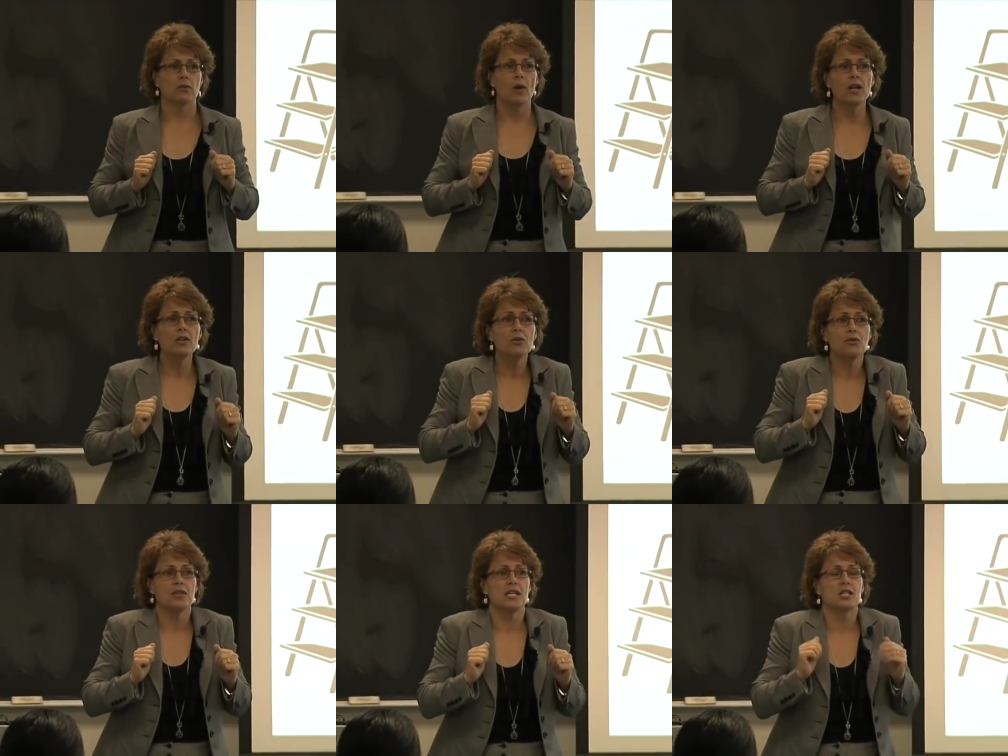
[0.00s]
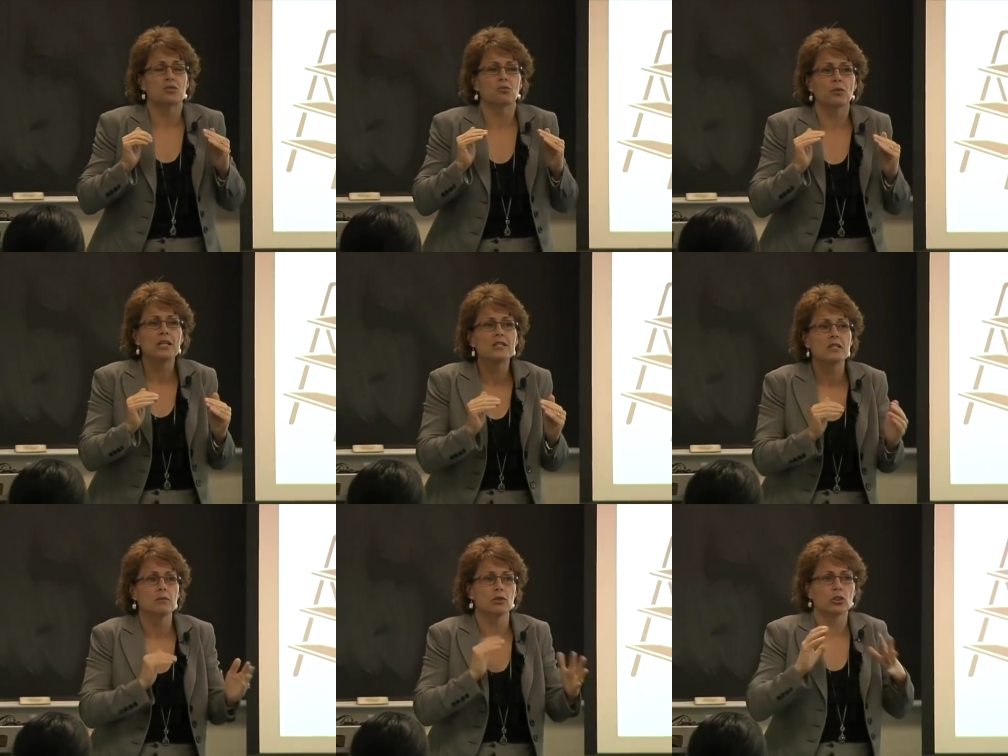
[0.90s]
Why don't you think it's
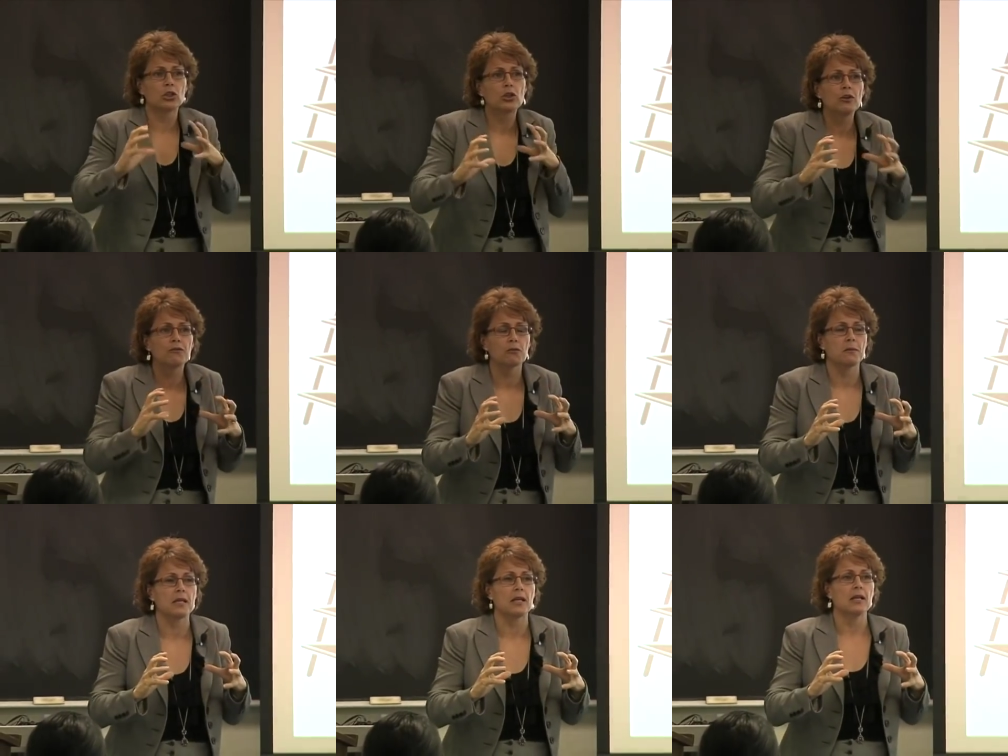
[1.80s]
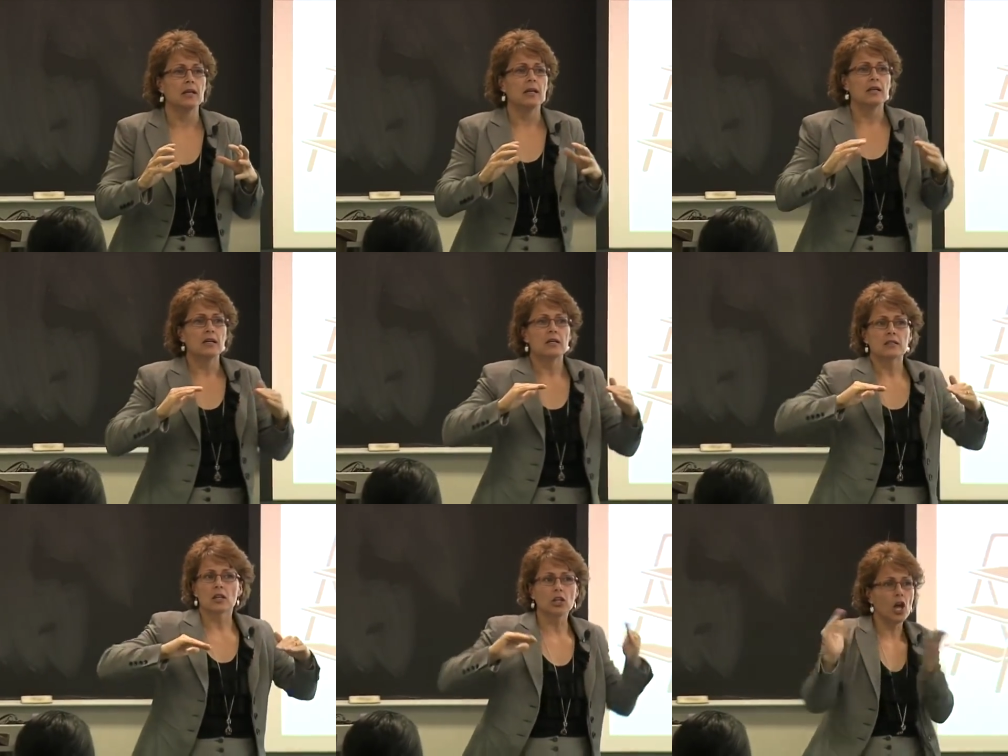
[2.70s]
reasonable or good for me
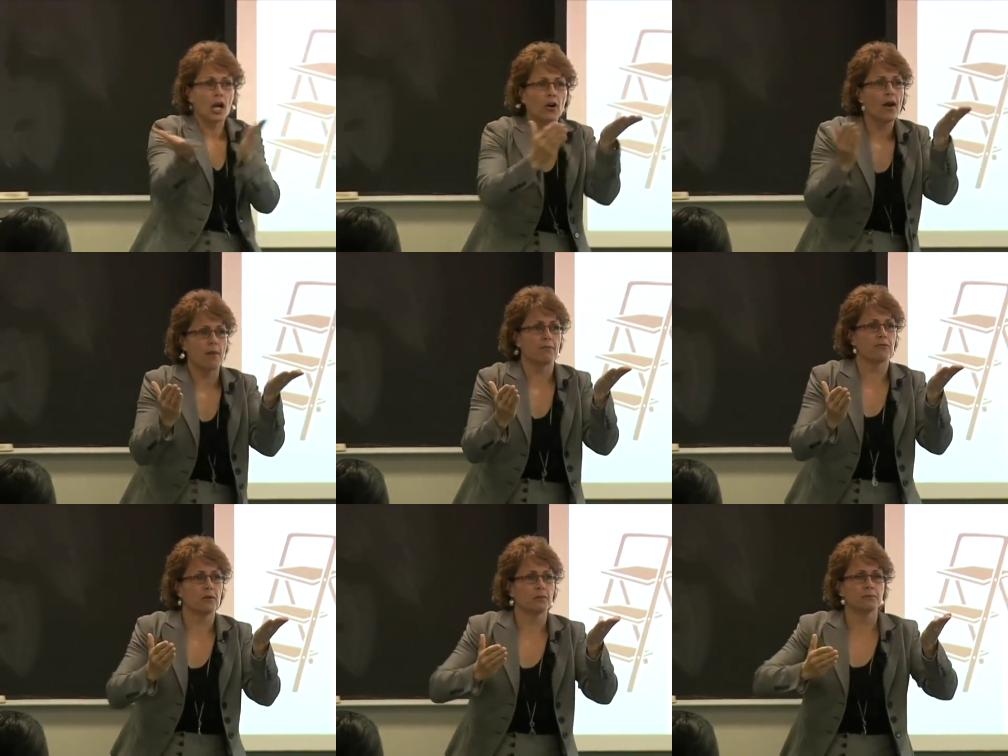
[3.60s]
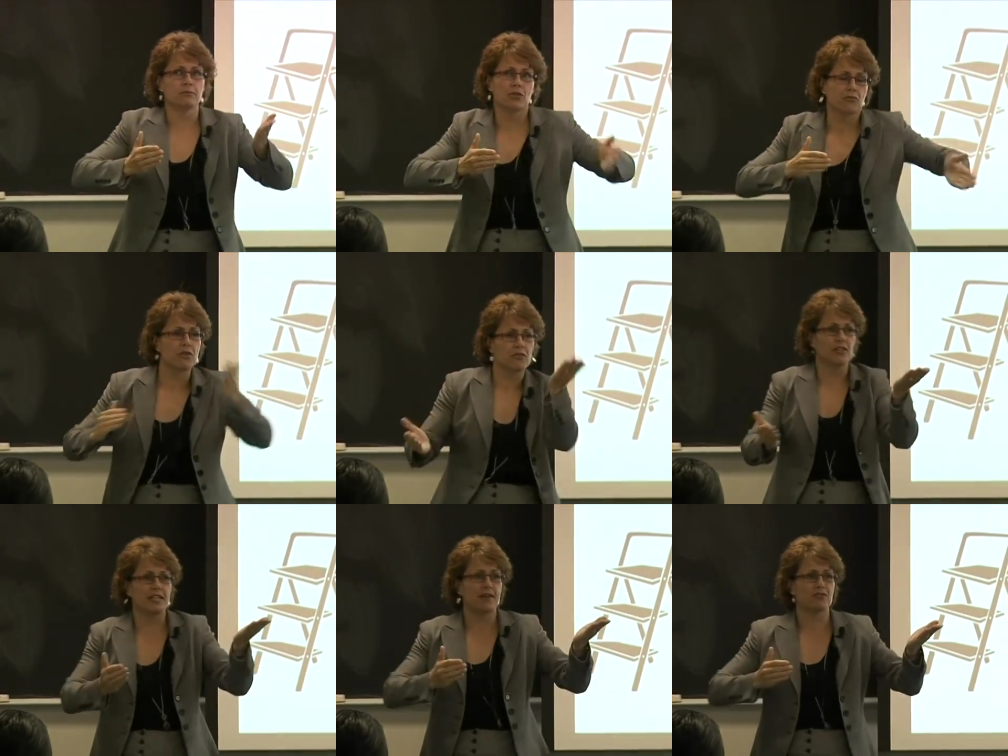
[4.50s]
to lock her up from 3.30
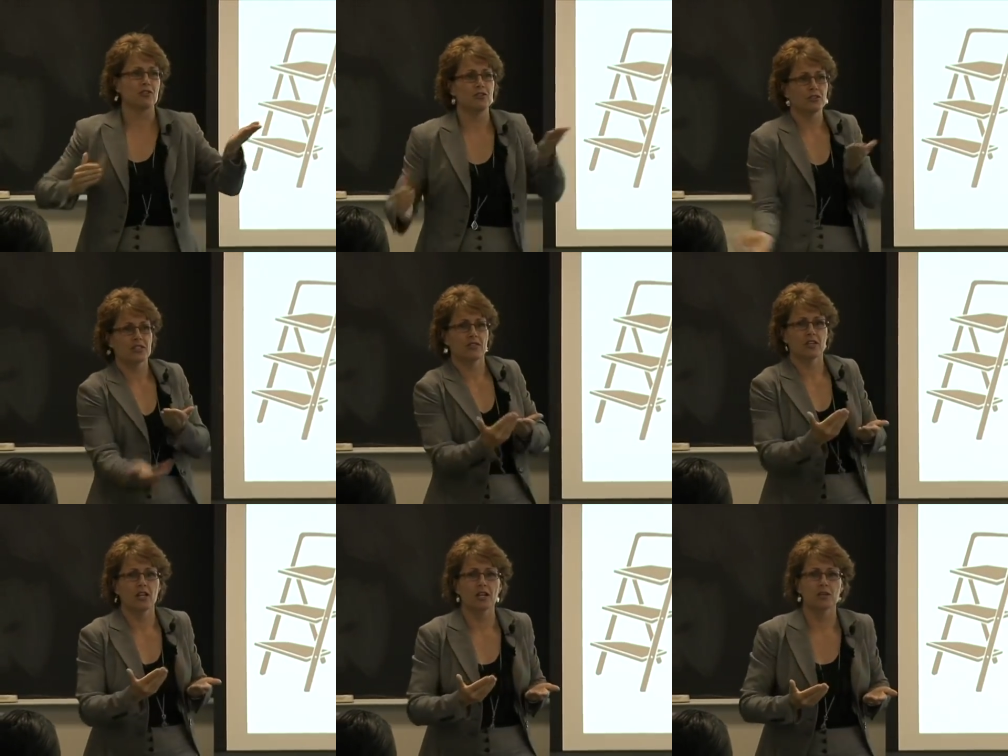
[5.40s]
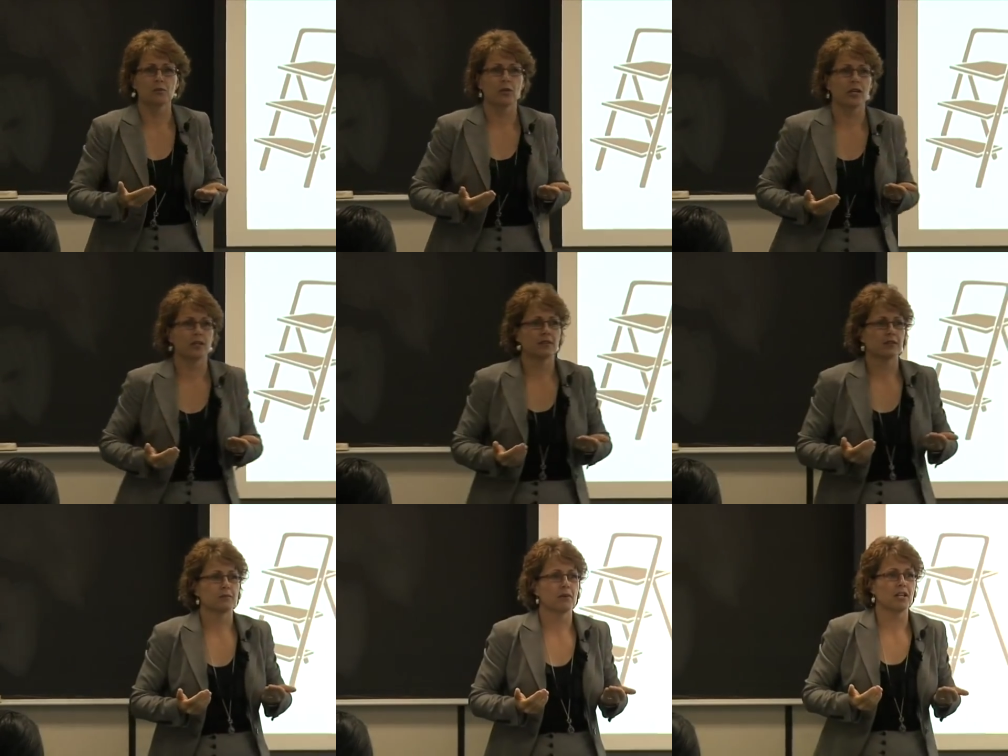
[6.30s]
in the afternoon till 7 o'clock in the morning,
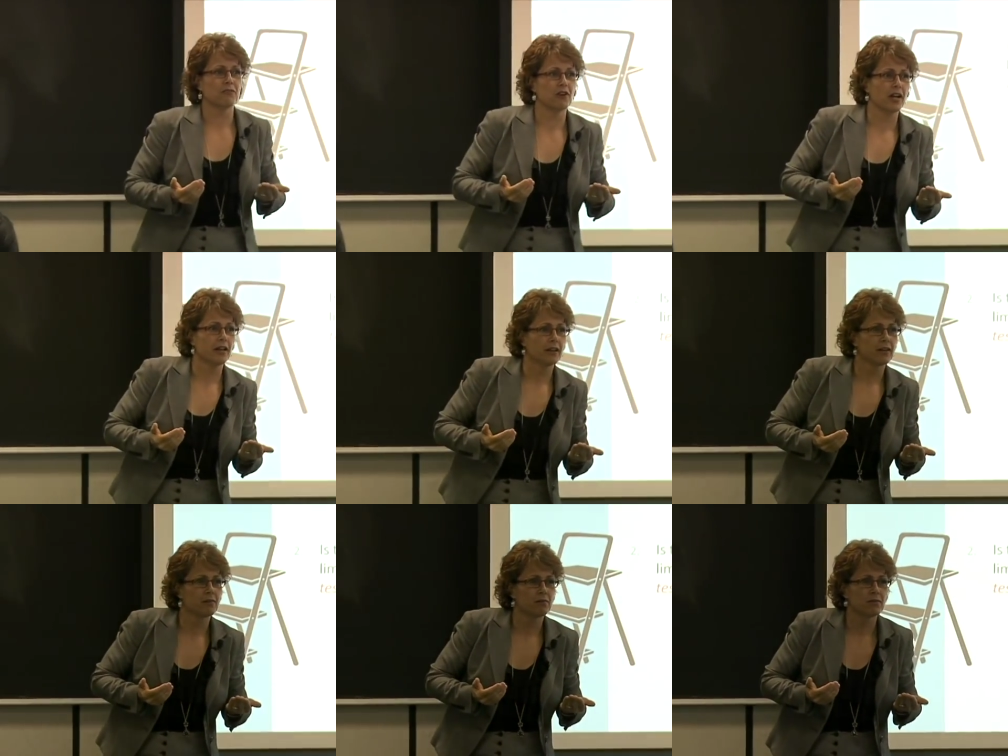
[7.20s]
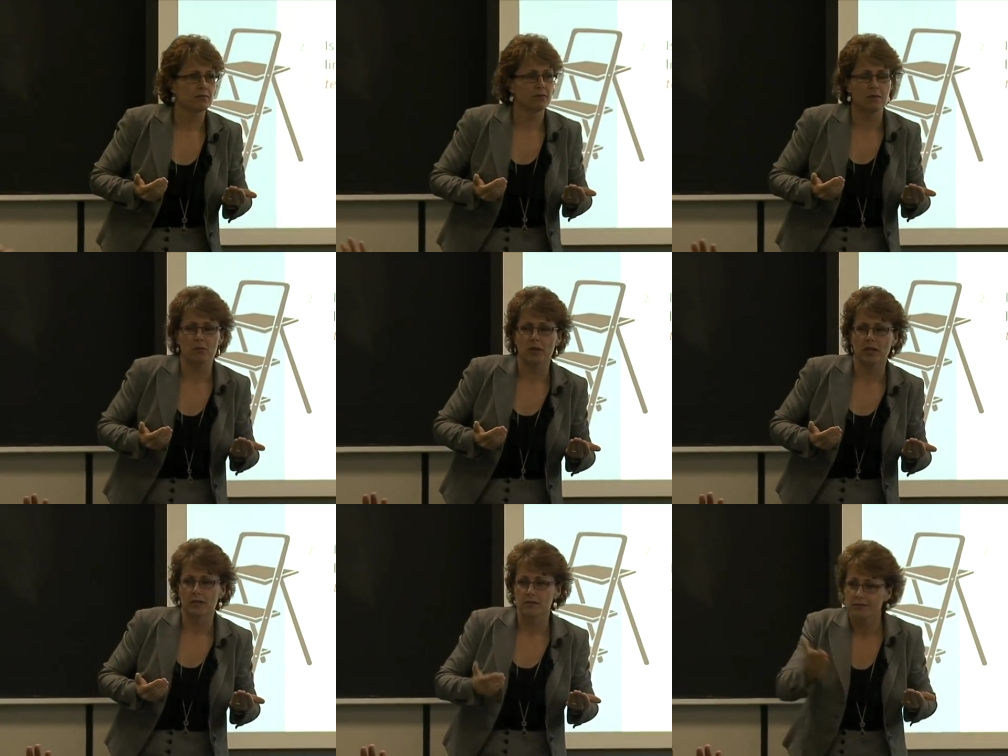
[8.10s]
Monday to Friday, maybe
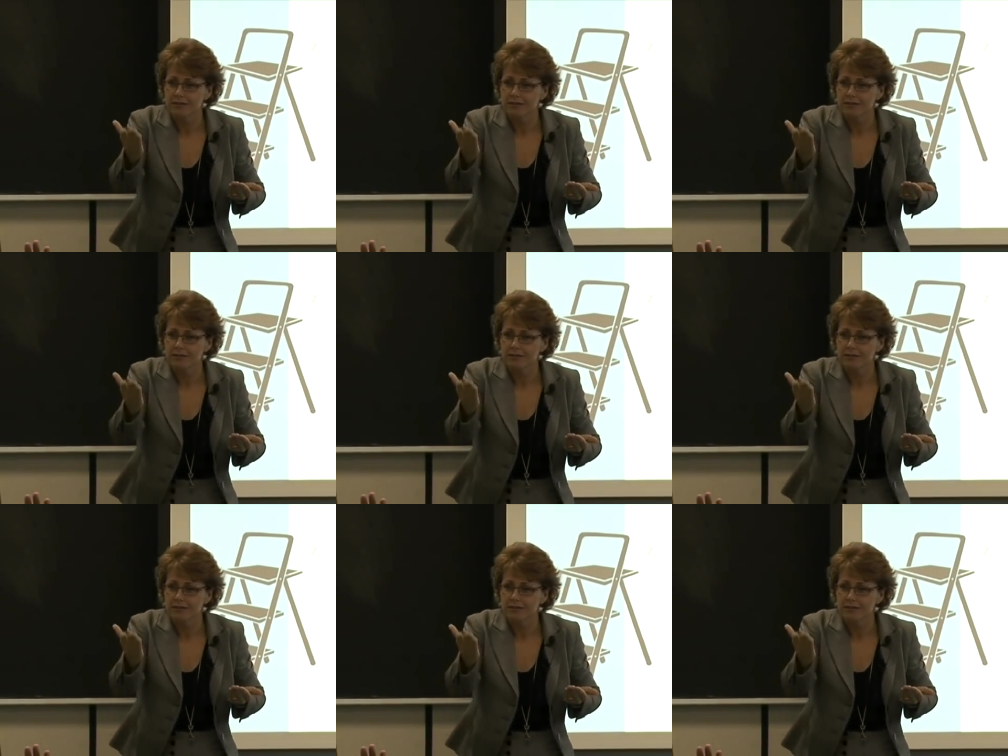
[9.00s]
weekends?